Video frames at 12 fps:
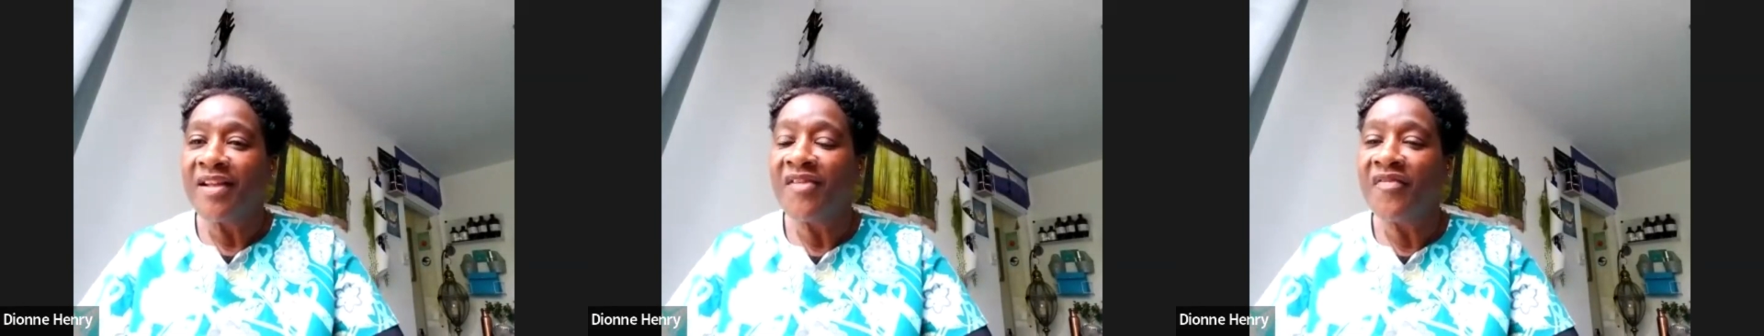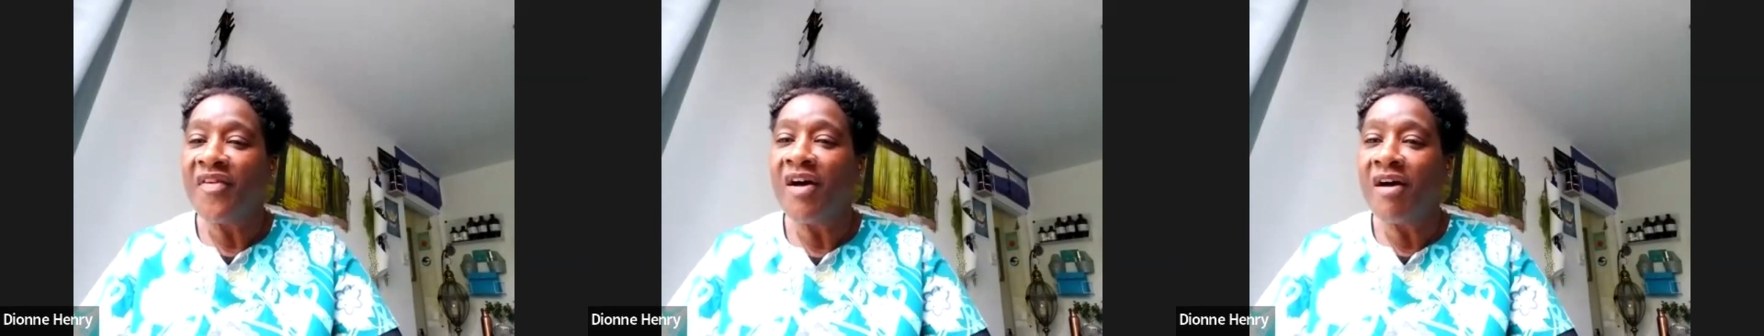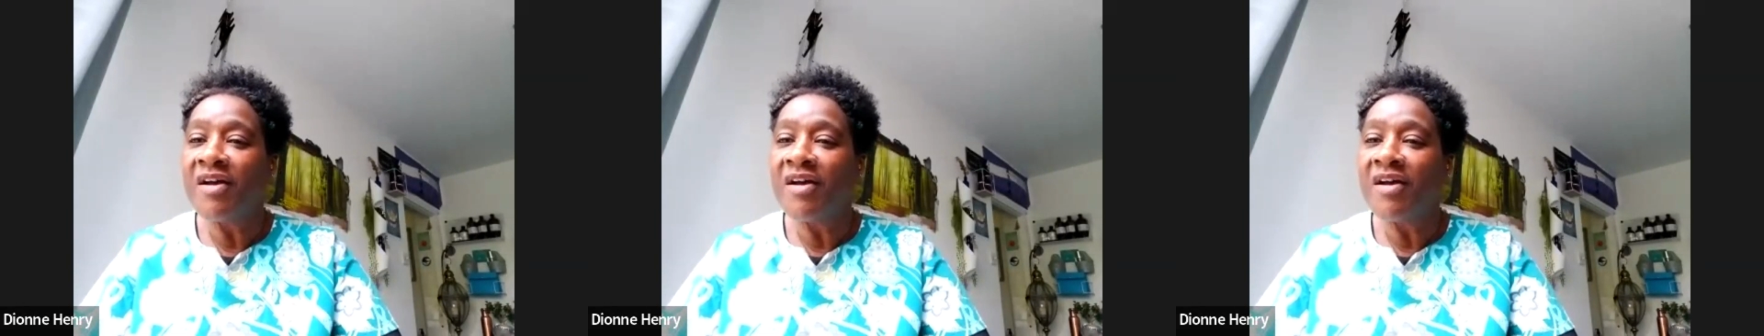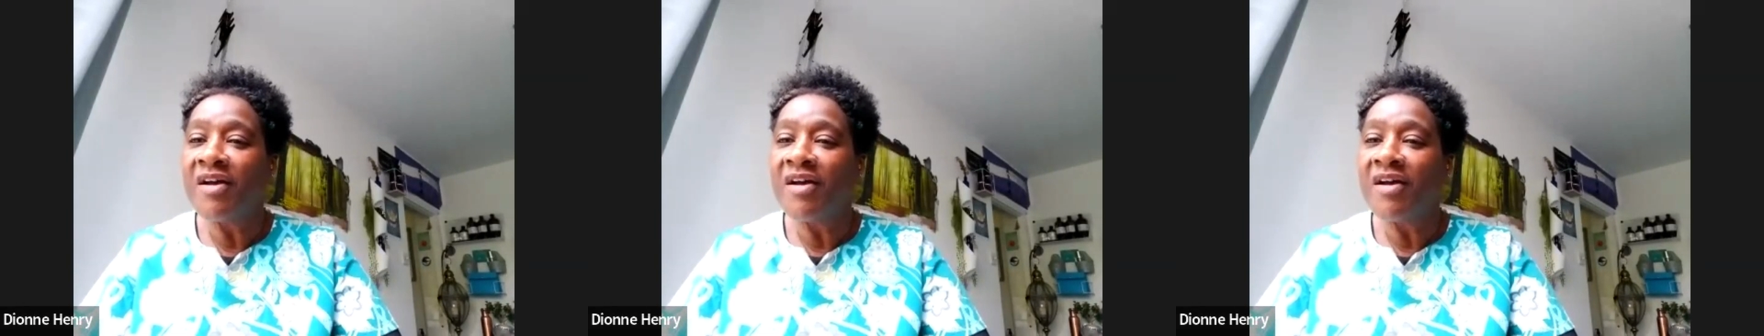
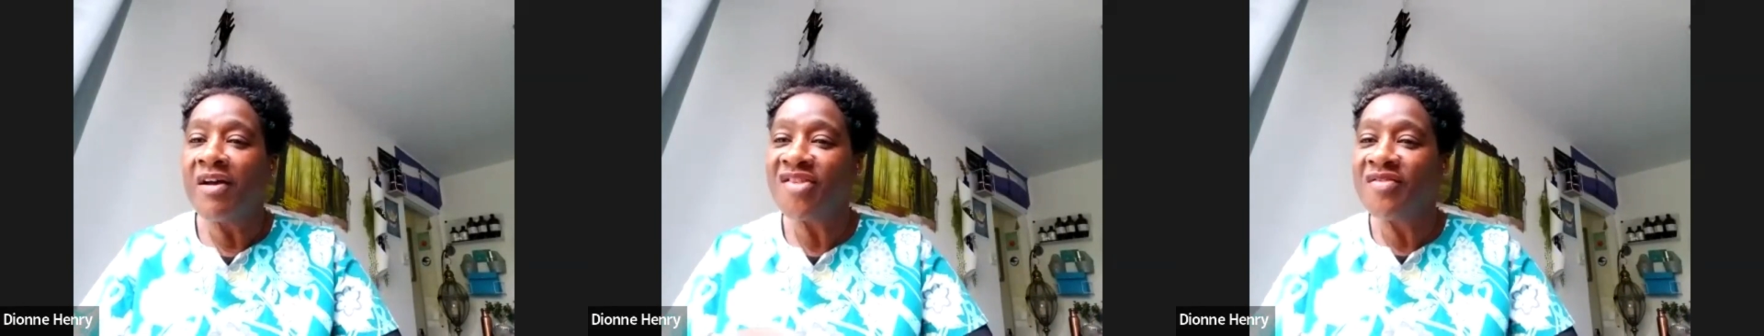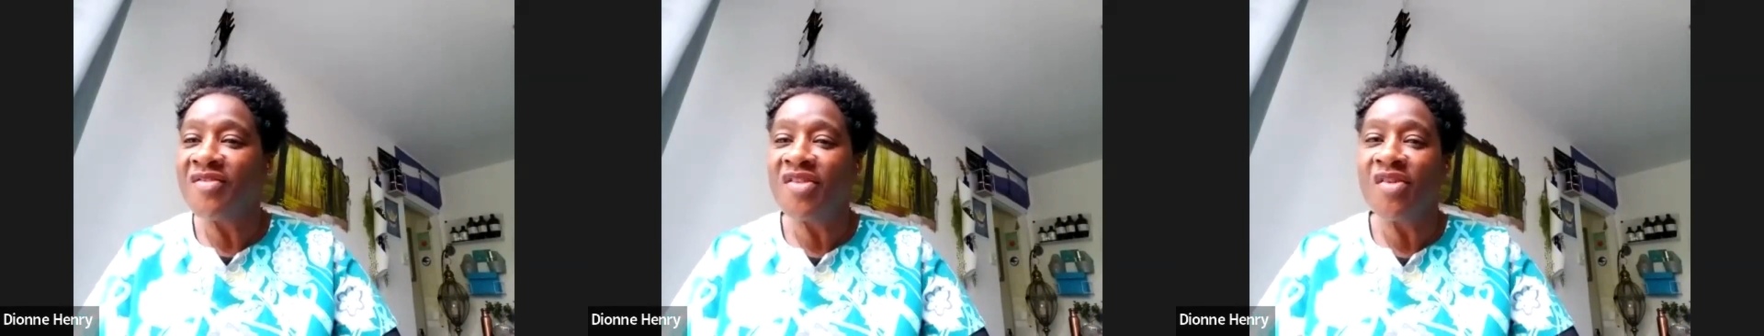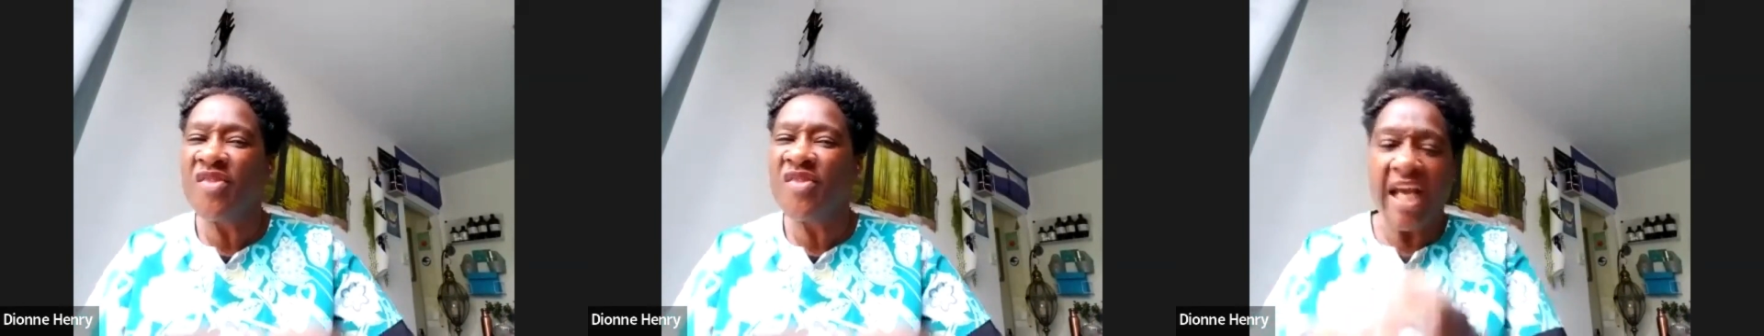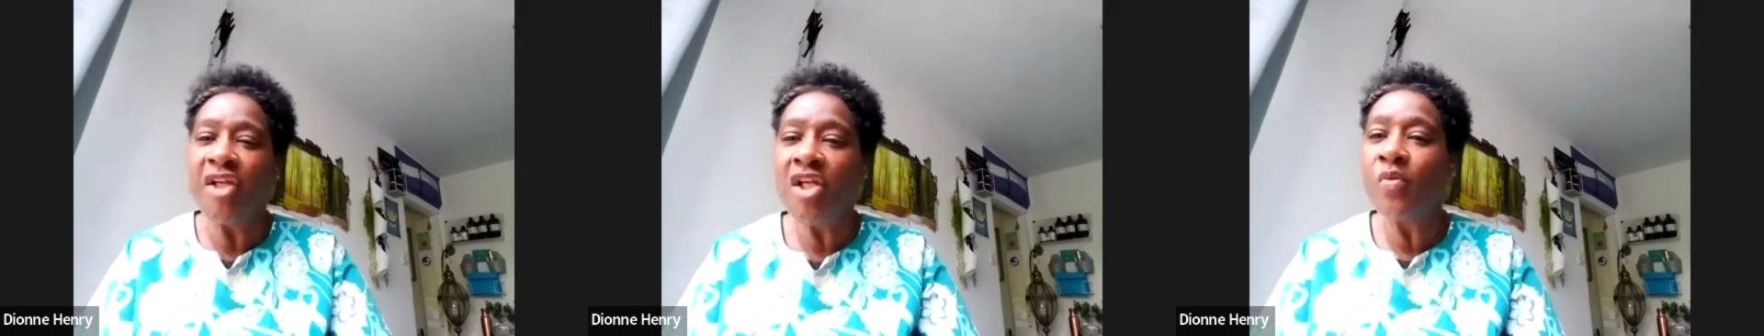vase to
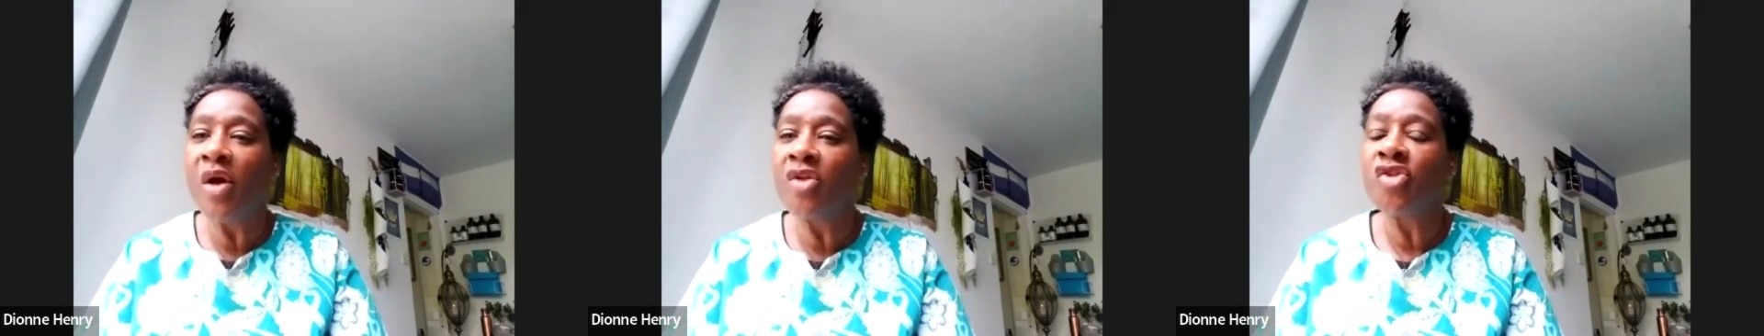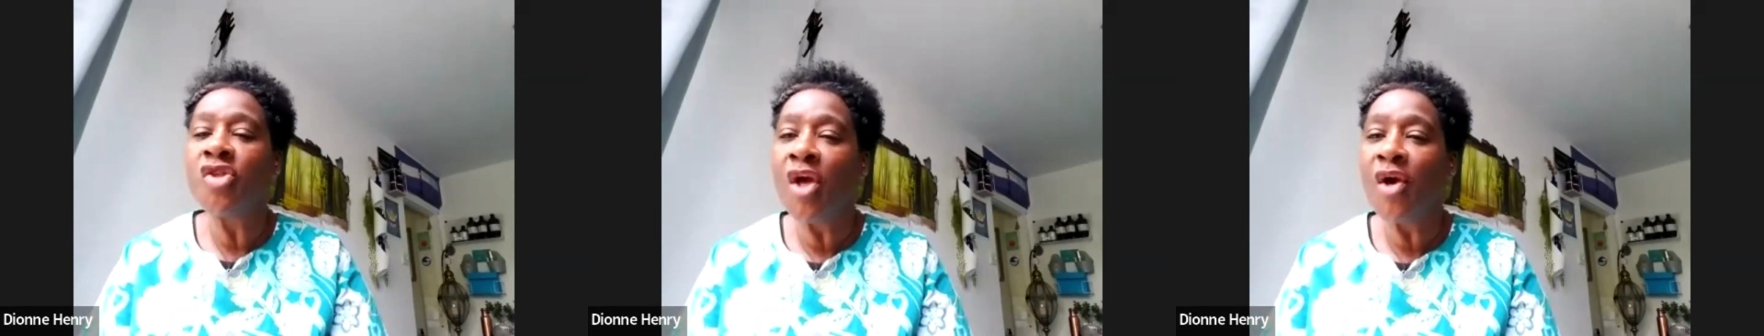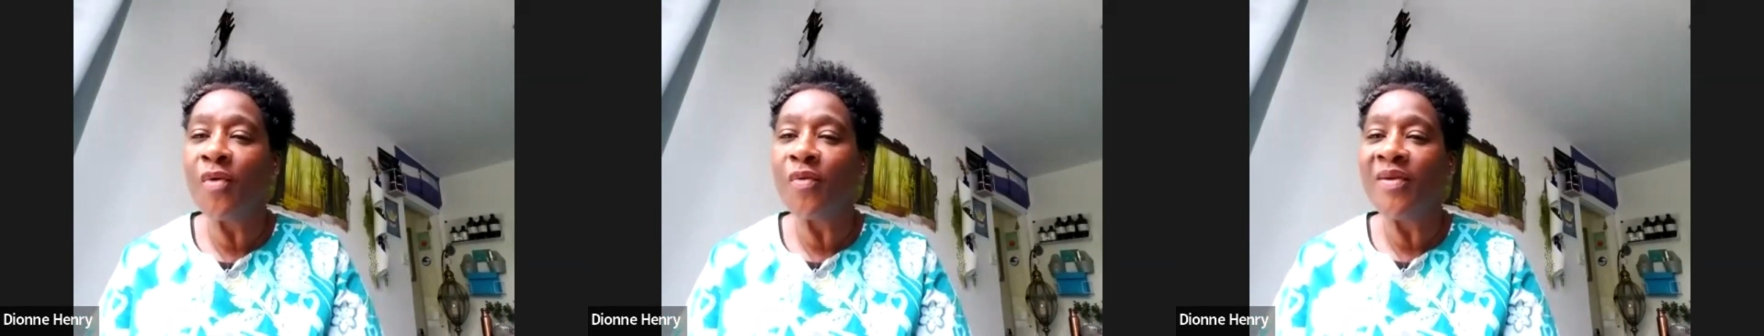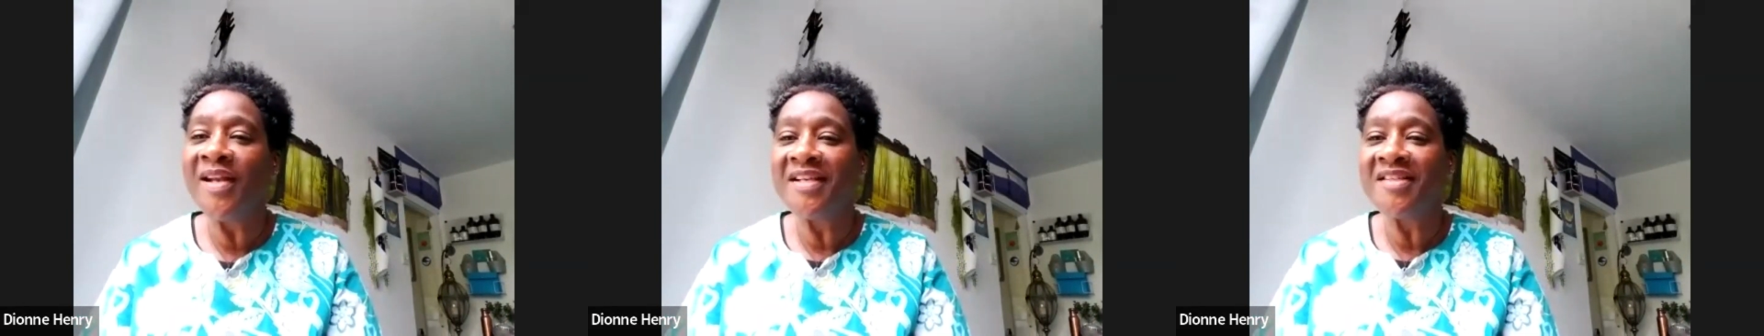get new ones.
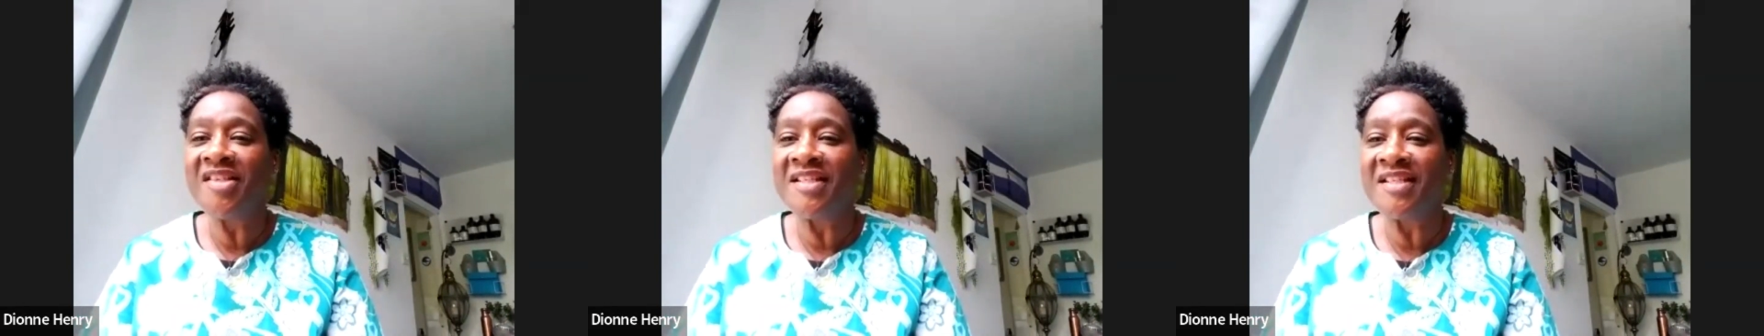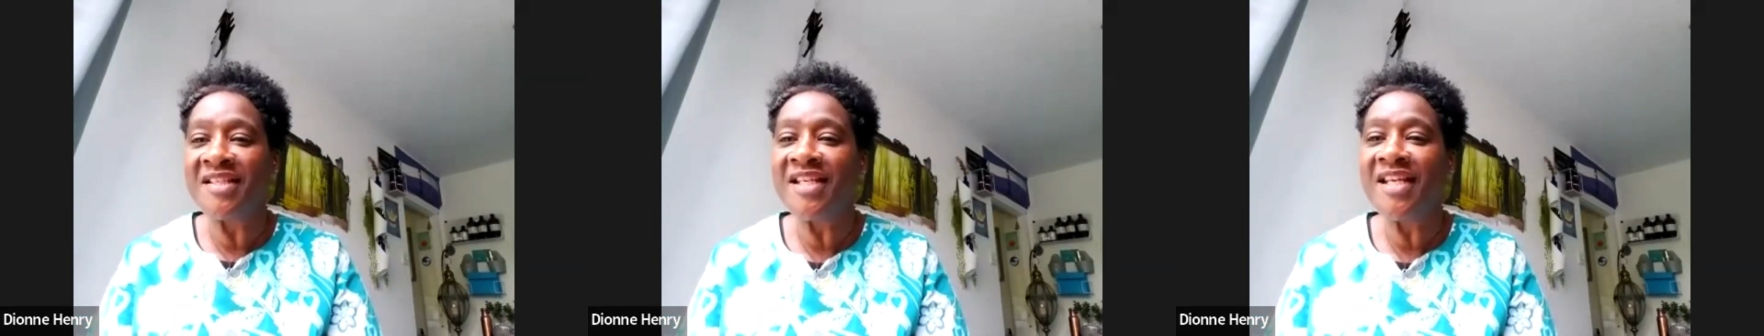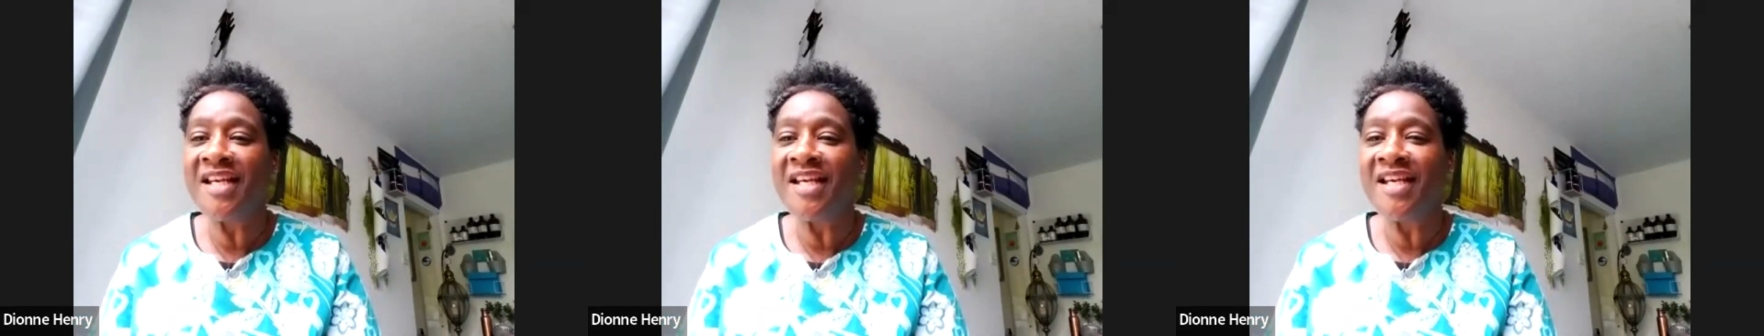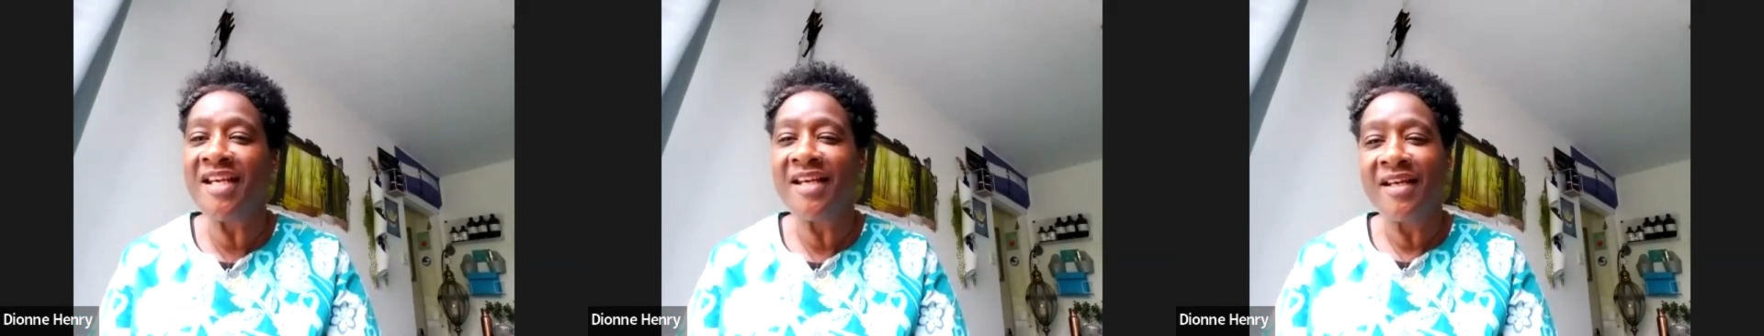No, let's just
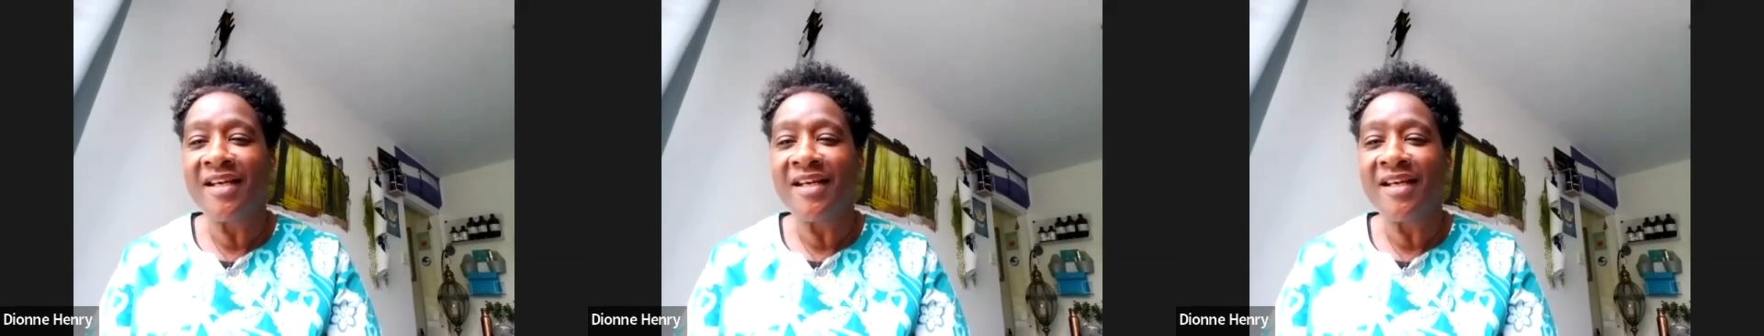see